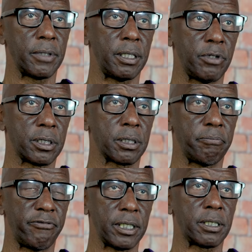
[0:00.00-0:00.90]
He was a
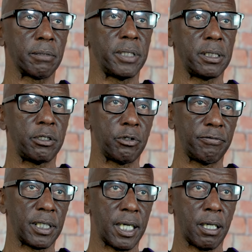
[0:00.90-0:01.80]
victim in
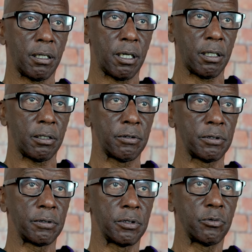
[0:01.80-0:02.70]
juvenile hall
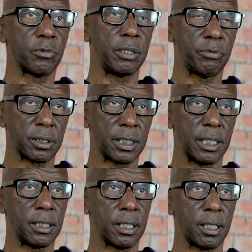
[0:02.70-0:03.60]
when he was
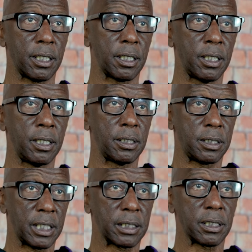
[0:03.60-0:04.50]
getting
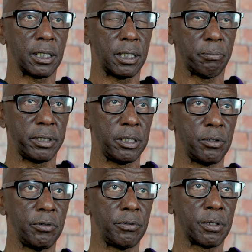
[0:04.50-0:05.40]
sexually
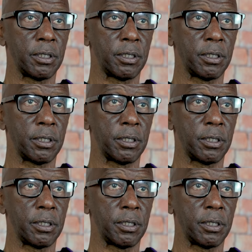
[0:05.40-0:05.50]
abused.